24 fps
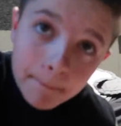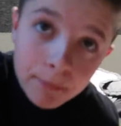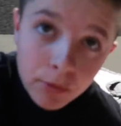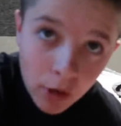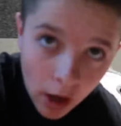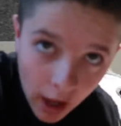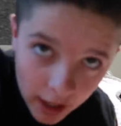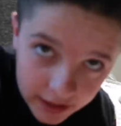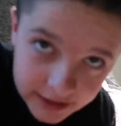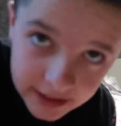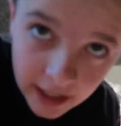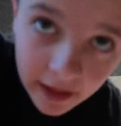
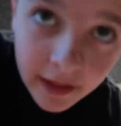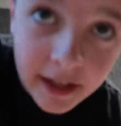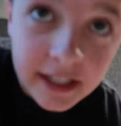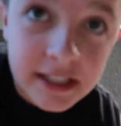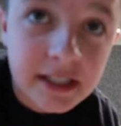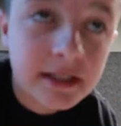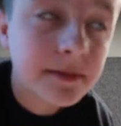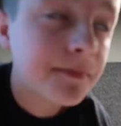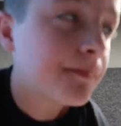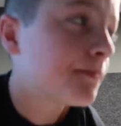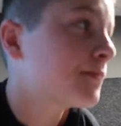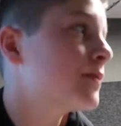Brock, tell
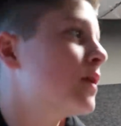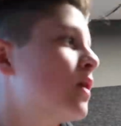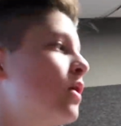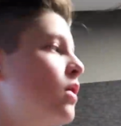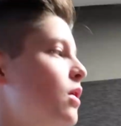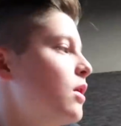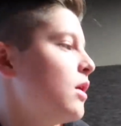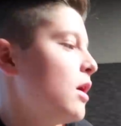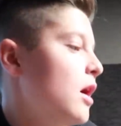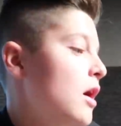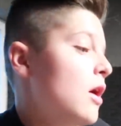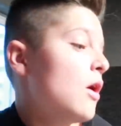us
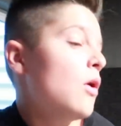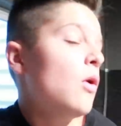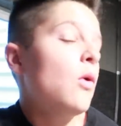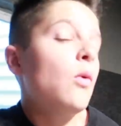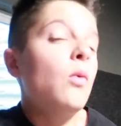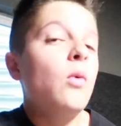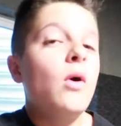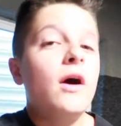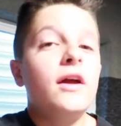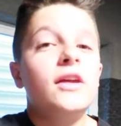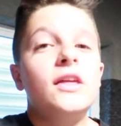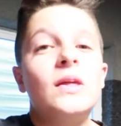
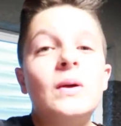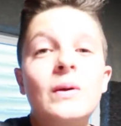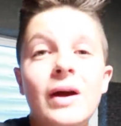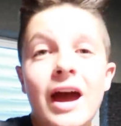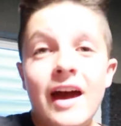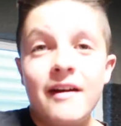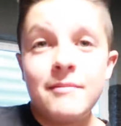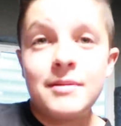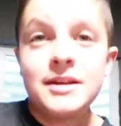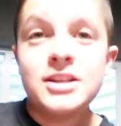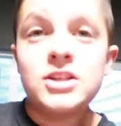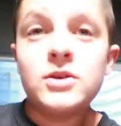what you
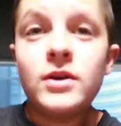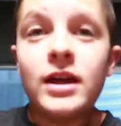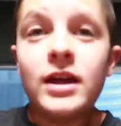have been